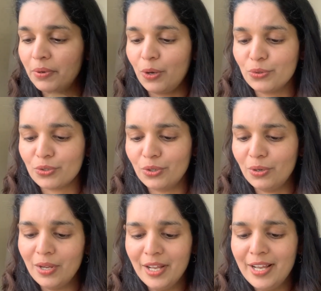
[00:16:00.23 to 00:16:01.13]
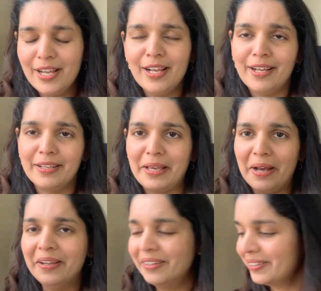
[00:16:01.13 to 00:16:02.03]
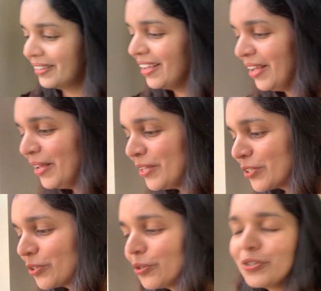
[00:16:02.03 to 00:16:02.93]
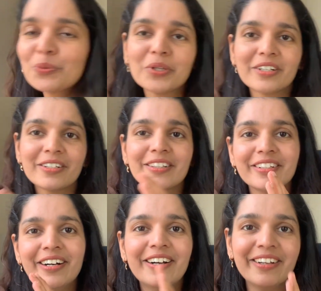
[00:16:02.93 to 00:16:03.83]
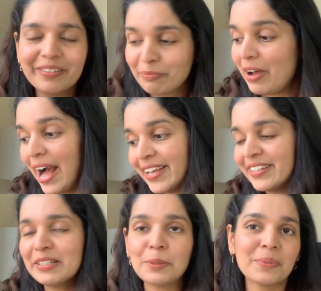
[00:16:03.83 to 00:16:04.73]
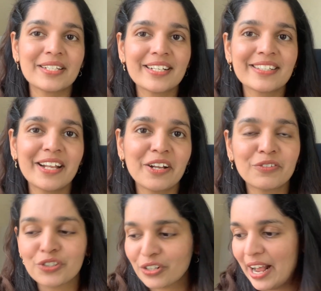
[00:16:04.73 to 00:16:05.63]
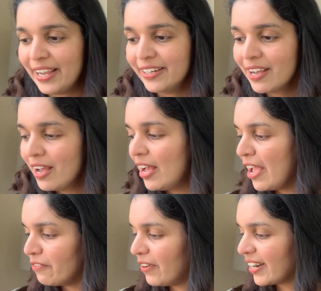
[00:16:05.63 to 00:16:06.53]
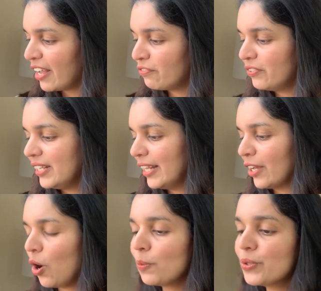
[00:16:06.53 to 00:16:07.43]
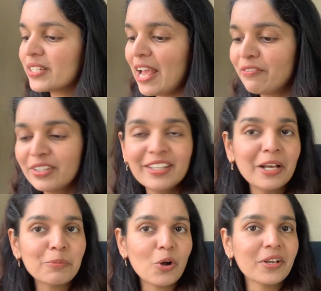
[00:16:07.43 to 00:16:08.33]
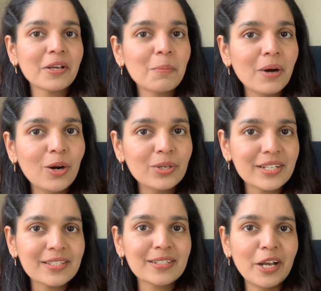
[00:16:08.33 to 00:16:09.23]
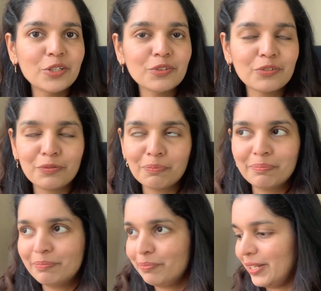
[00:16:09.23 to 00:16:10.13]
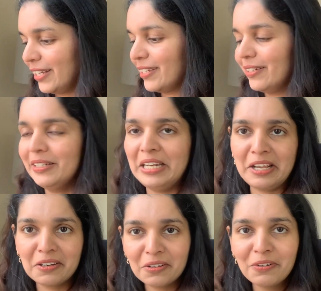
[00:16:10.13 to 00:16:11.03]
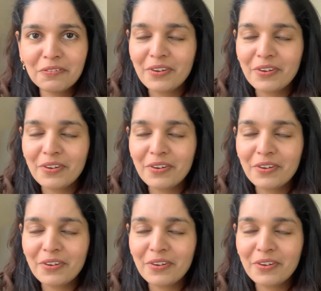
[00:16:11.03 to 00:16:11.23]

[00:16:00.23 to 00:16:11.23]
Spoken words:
Brown. So yeah. So those were the high-end lipsticks that I've tried. In fact, I feel like almost everything I'm talking about is kind of like a negative.